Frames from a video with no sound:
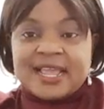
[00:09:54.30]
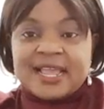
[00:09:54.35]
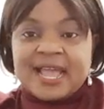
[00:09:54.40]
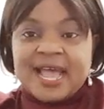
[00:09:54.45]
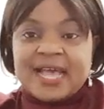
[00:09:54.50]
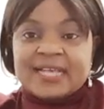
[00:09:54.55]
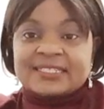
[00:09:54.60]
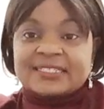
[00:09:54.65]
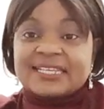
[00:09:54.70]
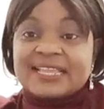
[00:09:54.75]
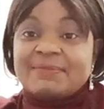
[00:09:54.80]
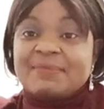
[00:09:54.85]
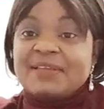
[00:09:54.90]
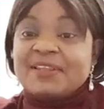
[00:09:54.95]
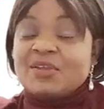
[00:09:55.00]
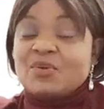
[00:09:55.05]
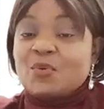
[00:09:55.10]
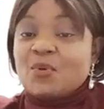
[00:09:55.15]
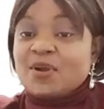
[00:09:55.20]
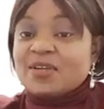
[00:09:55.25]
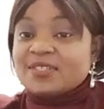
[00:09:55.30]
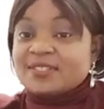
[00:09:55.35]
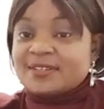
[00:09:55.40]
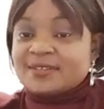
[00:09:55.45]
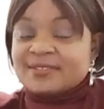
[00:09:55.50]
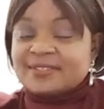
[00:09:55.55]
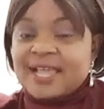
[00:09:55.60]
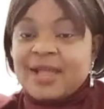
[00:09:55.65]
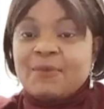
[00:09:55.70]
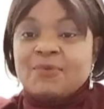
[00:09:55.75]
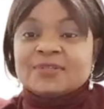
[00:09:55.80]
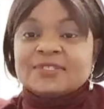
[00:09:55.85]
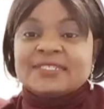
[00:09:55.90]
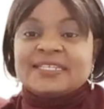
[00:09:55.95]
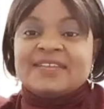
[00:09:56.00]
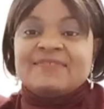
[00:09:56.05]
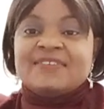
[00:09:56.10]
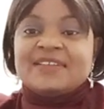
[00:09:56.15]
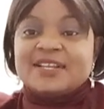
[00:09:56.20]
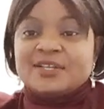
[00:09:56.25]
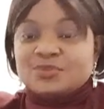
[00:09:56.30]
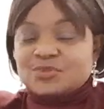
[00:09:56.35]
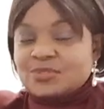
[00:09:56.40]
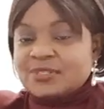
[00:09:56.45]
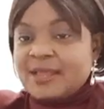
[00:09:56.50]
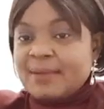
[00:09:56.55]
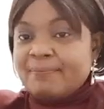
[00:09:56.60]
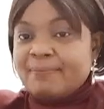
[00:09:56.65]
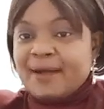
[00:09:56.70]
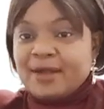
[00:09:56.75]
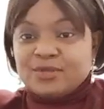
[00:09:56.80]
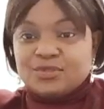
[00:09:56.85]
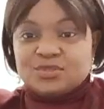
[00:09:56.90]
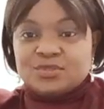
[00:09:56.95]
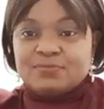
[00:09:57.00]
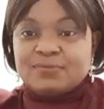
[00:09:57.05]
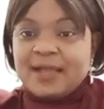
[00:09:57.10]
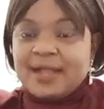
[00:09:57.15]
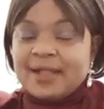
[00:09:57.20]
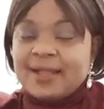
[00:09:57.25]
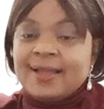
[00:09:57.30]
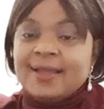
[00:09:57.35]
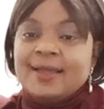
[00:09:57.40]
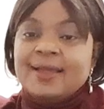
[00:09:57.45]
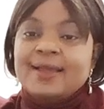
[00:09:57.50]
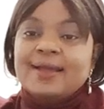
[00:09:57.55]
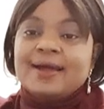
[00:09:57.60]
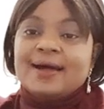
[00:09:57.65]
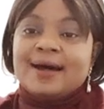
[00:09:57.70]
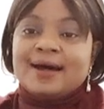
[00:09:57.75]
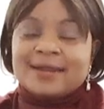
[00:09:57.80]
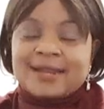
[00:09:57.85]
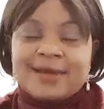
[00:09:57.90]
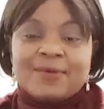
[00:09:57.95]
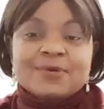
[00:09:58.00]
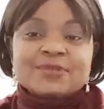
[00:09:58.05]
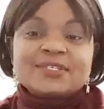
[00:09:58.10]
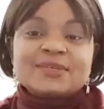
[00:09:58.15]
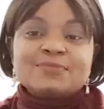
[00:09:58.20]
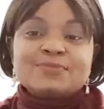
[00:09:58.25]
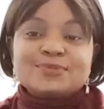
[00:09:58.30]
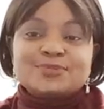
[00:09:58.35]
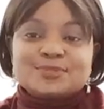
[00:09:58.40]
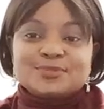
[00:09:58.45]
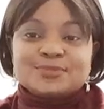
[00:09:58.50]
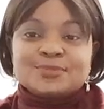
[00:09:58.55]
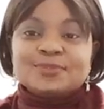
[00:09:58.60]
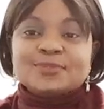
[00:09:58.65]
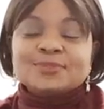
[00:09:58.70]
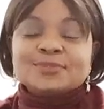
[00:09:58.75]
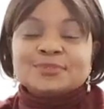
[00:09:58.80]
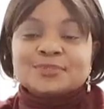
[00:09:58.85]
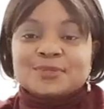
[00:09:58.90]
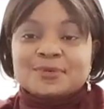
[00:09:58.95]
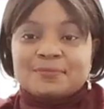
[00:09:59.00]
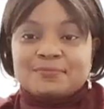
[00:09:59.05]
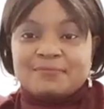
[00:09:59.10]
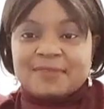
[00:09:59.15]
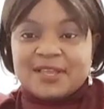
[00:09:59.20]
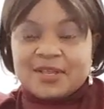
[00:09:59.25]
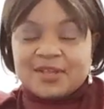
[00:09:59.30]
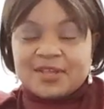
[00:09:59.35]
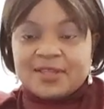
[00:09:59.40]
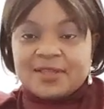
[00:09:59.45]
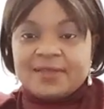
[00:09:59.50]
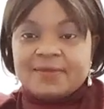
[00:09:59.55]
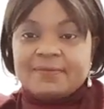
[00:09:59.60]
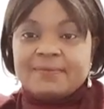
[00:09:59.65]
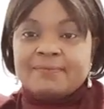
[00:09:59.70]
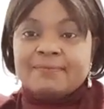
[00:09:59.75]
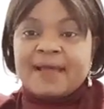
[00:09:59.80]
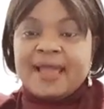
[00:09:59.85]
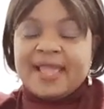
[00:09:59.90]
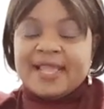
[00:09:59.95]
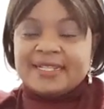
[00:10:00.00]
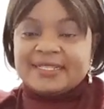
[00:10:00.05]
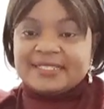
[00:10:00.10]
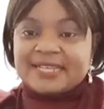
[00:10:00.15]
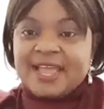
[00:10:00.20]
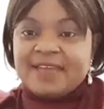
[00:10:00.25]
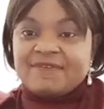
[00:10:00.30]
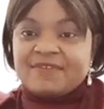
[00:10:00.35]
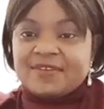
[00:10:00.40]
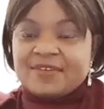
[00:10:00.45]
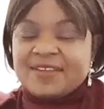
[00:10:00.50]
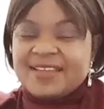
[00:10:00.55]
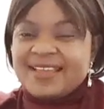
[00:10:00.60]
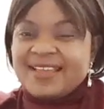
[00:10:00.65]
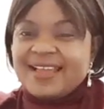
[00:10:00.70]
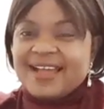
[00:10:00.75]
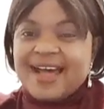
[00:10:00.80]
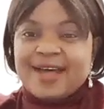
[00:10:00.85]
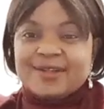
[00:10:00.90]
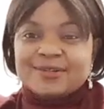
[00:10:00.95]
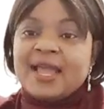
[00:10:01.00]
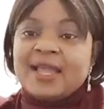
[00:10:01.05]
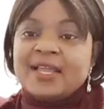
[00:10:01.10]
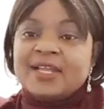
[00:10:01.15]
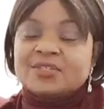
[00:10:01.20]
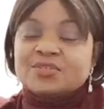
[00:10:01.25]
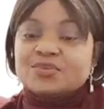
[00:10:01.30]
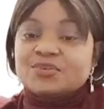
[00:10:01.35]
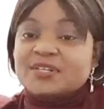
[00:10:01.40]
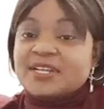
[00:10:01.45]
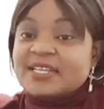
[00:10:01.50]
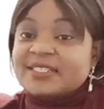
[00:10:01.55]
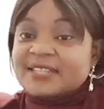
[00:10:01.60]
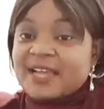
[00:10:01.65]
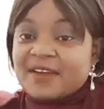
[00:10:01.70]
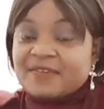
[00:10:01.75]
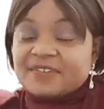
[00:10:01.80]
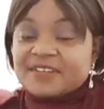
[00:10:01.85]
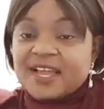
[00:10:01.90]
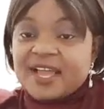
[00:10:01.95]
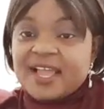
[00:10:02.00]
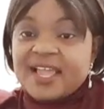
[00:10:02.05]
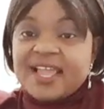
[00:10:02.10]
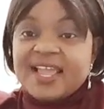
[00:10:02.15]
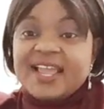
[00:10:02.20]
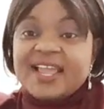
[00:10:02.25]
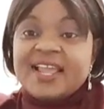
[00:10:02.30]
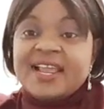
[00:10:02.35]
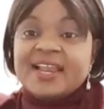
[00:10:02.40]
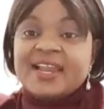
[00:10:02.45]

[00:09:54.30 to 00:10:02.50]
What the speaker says: asking me the questions, I was giving it to them back to back, and I was able to make my interview. And 2 days after, a